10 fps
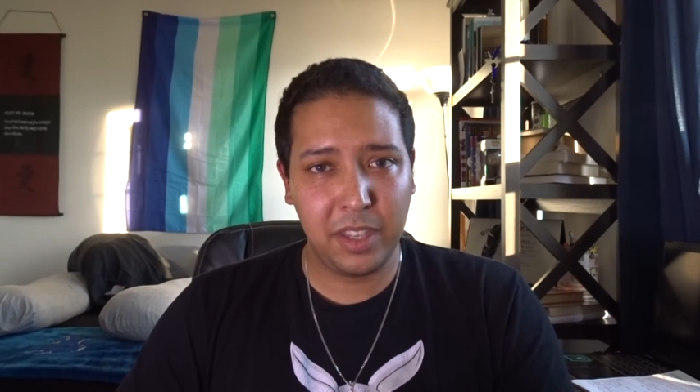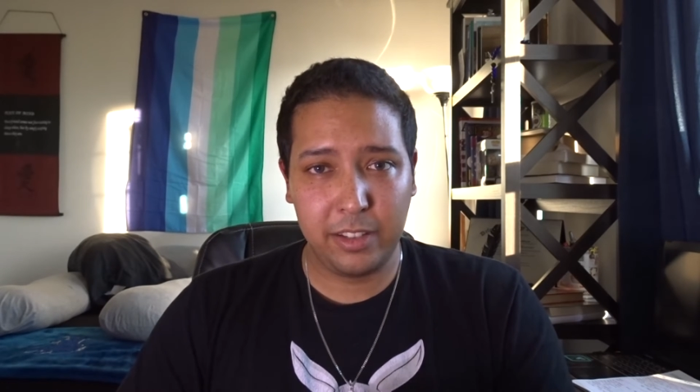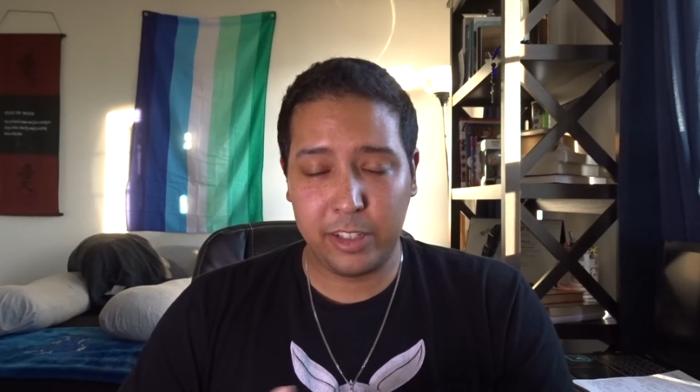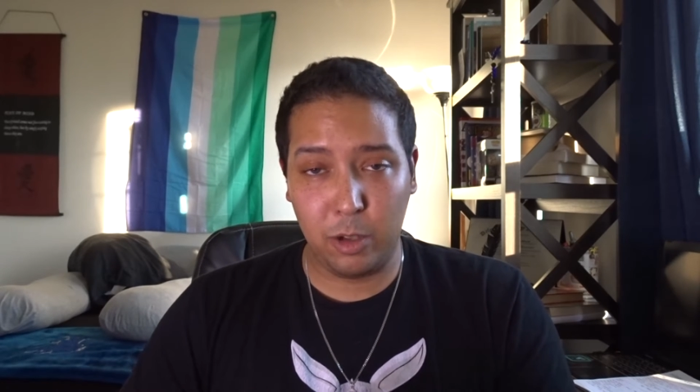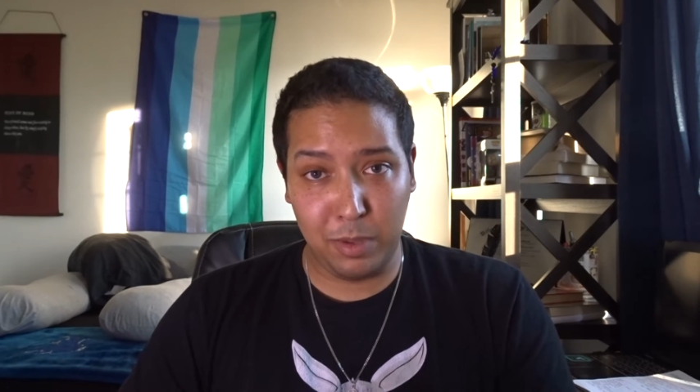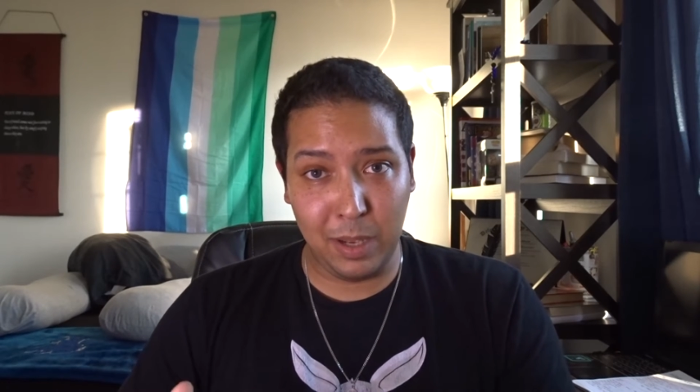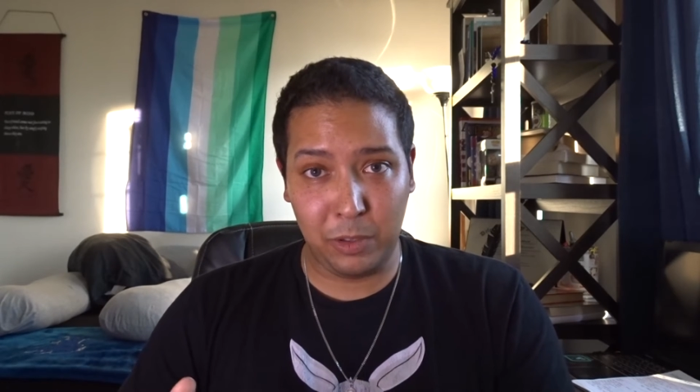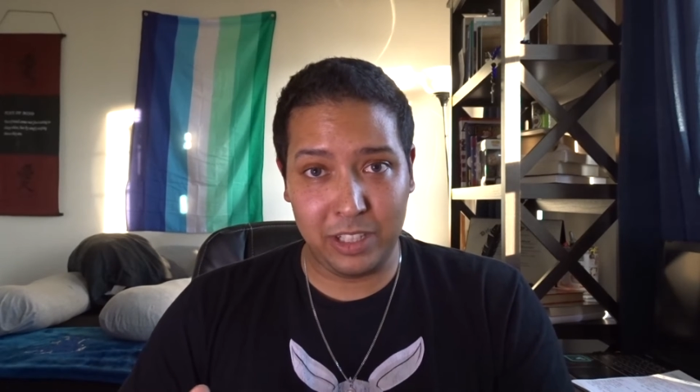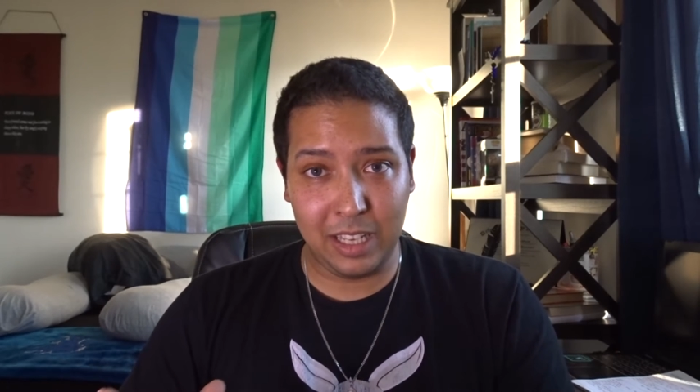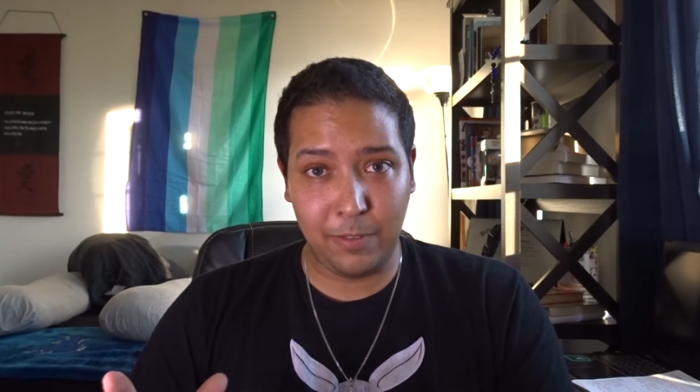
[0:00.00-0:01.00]
so I'll be able
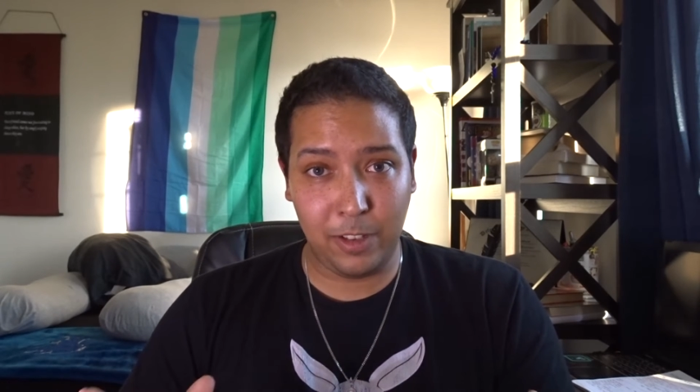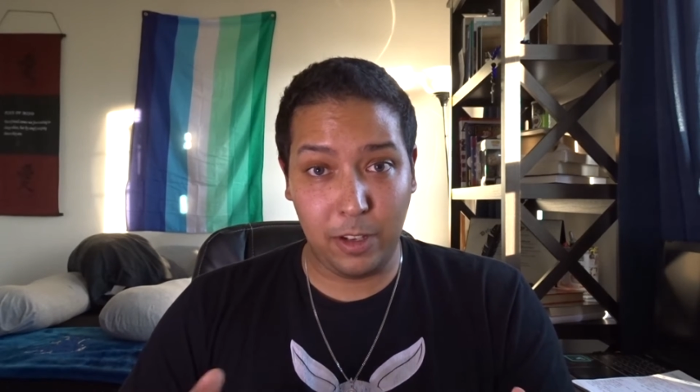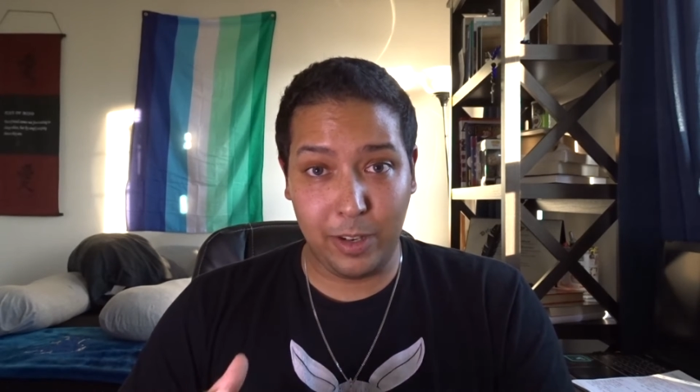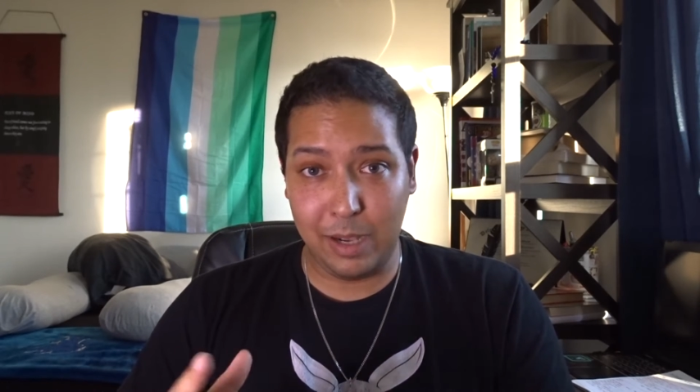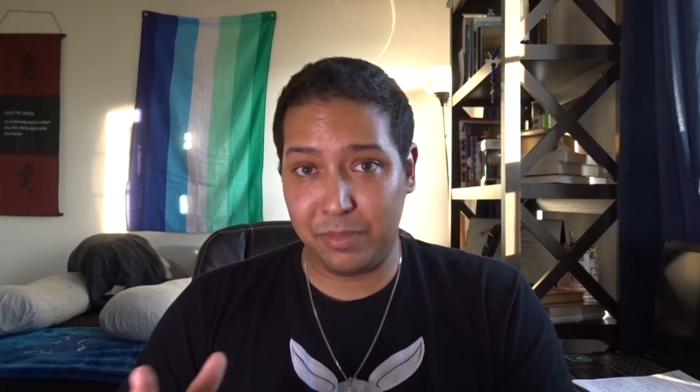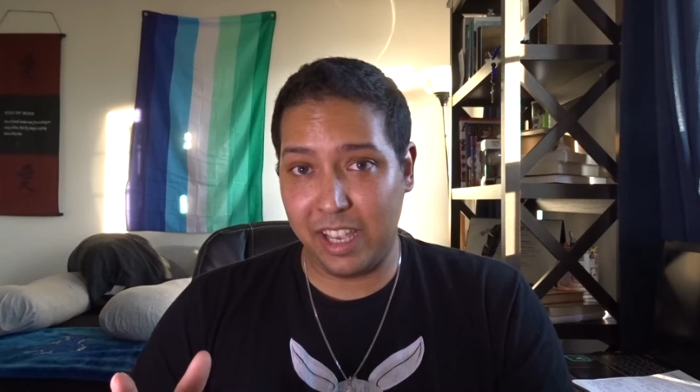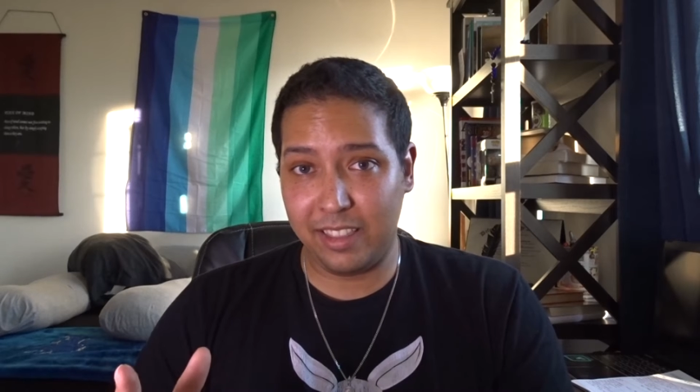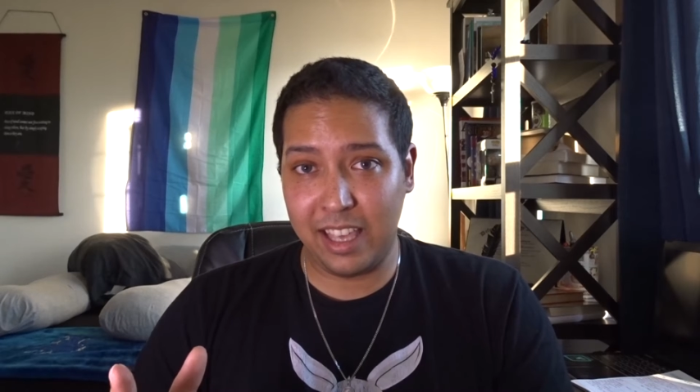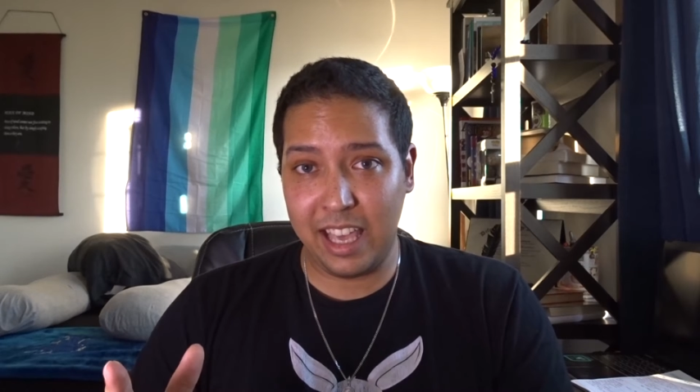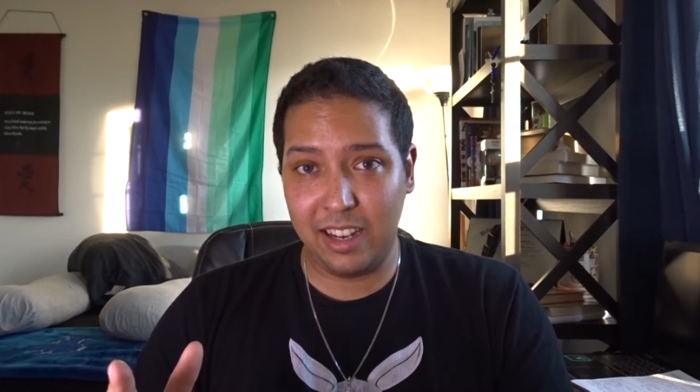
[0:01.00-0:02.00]
to give you an
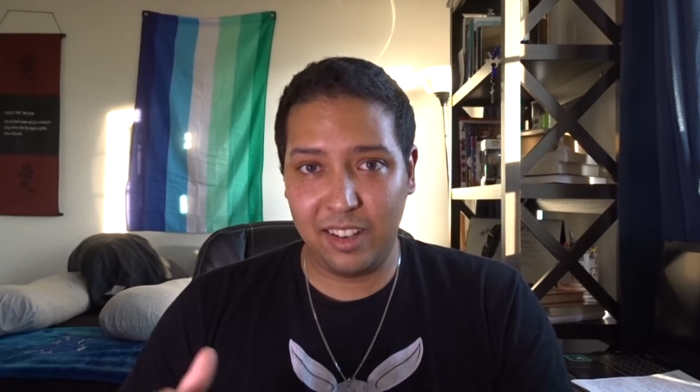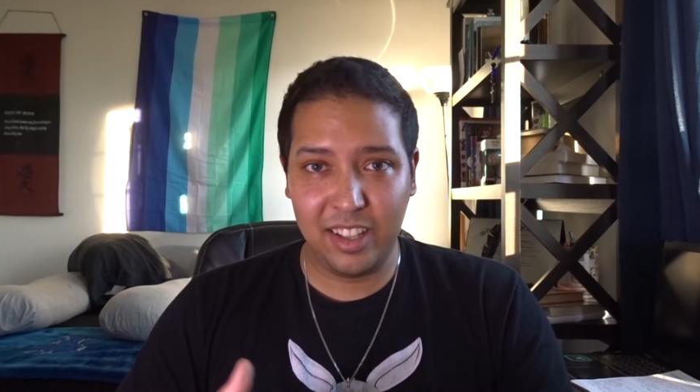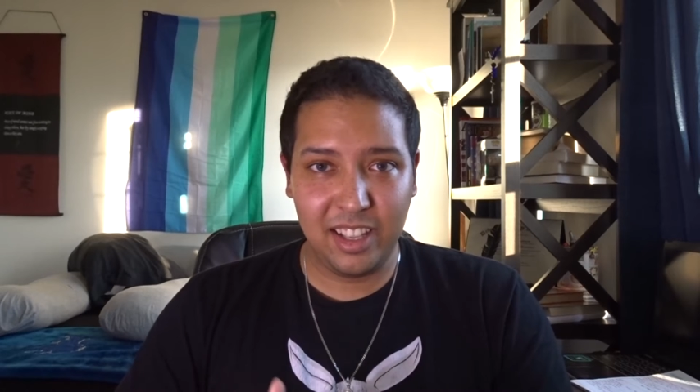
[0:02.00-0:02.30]
update then.